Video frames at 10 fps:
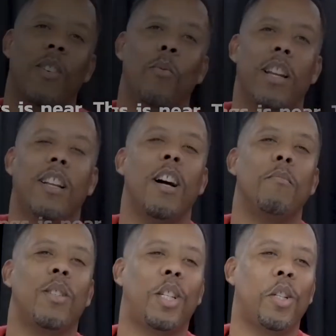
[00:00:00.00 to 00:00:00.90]
when it
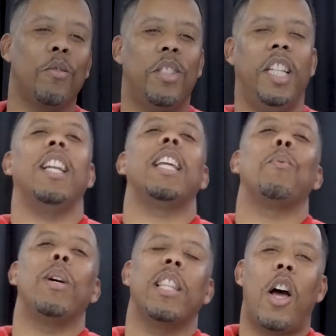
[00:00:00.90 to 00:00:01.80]
comes to
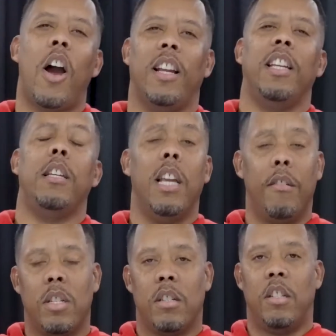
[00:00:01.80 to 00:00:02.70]
dealing with our
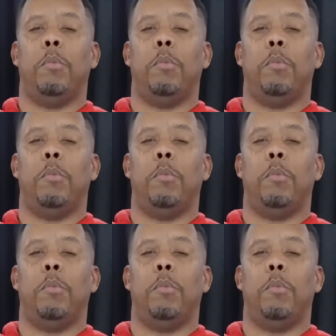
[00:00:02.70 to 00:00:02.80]
gifts,